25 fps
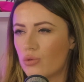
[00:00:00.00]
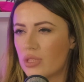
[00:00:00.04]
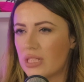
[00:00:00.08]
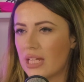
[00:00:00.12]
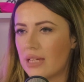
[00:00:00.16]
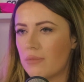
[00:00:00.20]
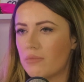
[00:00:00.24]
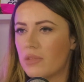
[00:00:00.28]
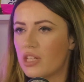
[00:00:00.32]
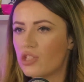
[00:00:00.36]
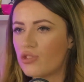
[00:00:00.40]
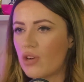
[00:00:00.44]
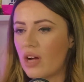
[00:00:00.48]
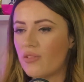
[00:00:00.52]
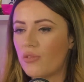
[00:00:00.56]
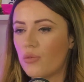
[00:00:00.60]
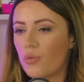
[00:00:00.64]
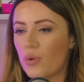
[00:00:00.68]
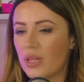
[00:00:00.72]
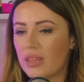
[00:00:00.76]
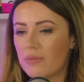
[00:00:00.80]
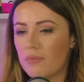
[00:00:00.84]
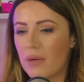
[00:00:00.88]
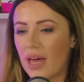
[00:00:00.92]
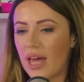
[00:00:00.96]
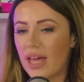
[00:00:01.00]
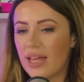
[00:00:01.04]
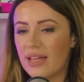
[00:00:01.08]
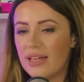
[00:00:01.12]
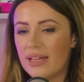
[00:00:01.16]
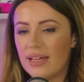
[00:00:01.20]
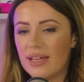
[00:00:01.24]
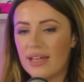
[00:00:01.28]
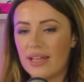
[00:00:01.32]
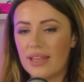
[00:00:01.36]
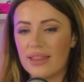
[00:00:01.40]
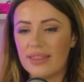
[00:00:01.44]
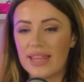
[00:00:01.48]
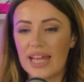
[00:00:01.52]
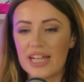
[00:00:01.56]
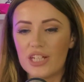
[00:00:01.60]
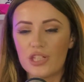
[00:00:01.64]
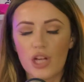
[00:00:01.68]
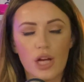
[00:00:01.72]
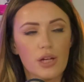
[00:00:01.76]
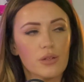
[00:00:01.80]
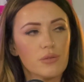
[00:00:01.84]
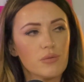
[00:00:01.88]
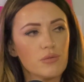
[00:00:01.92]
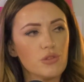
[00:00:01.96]
team that travel with me, they
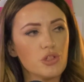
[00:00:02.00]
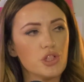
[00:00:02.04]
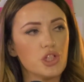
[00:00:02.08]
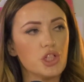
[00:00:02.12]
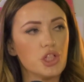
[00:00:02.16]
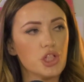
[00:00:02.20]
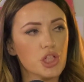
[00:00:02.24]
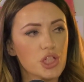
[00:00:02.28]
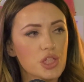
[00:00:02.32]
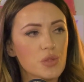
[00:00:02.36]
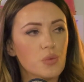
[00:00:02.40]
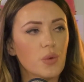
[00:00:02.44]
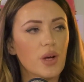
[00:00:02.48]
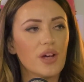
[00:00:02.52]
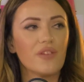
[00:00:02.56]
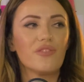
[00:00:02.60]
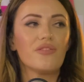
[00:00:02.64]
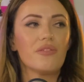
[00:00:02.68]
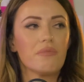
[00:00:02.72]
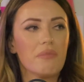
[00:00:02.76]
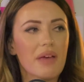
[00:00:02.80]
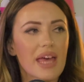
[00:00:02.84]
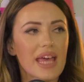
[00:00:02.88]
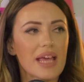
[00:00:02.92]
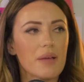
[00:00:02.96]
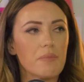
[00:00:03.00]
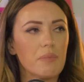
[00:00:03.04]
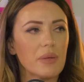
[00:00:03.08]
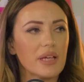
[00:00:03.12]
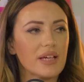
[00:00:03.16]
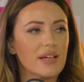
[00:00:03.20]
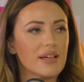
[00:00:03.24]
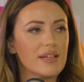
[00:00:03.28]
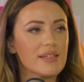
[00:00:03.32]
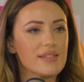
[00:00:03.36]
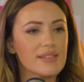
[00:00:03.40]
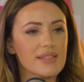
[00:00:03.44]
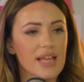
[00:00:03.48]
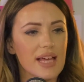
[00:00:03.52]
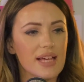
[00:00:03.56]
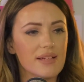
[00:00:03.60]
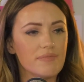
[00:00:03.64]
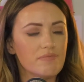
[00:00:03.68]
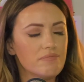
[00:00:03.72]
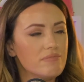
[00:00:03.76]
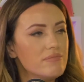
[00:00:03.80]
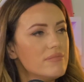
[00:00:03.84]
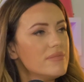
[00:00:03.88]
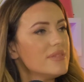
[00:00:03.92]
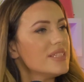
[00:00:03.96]
don't just work for me because they're
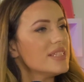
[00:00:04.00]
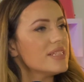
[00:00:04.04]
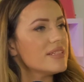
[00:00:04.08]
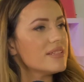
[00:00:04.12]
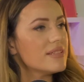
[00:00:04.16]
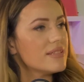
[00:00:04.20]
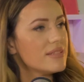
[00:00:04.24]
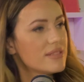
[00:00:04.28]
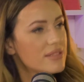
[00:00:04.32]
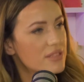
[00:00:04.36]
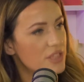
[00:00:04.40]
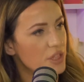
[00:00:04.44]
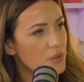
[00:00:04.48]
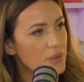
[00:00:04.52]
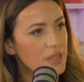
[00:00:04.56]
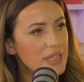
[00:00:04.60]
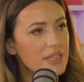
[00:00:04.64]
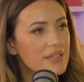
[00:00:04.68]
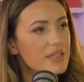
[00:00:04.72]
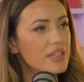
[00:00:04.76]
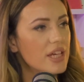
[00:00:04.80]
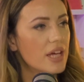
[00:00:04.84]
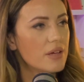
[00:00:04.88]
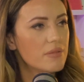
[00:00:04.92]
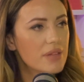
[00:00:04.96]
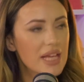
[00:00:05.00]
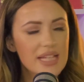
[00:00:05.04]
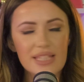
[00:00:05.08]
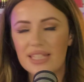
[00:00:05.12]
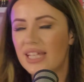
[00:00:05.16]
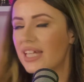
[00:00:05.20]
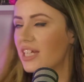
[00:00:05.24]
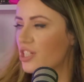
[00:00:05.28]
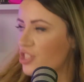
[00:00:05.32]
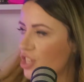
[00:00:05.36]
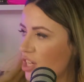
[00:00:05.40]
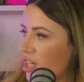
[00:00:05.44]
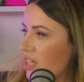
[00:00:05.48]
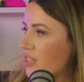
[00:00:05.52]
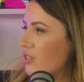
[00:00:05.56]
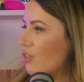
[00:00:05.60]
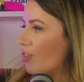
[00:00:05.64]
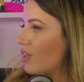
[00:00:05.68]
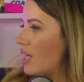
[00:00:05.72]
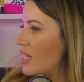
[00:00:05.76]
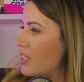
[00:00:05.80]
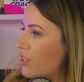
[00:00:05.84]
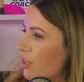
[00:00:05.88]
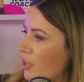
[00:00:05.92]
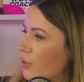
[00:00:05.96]
doing, they're teachers or
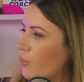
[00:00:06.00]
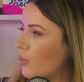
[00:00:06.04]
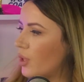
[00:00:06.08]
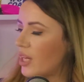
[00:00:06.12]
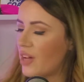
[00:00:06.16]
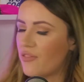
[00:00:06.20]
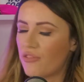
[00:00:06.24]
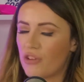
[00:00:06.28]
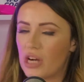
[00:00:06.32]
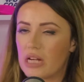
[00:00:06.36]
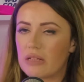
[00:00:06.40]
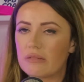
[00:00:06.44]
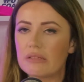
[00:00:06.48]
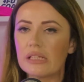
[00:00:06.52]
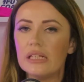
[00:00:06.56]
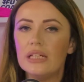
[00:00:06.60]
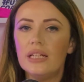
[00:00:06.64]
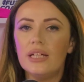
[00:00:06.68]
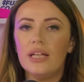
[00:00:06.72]
they're doing whatever else.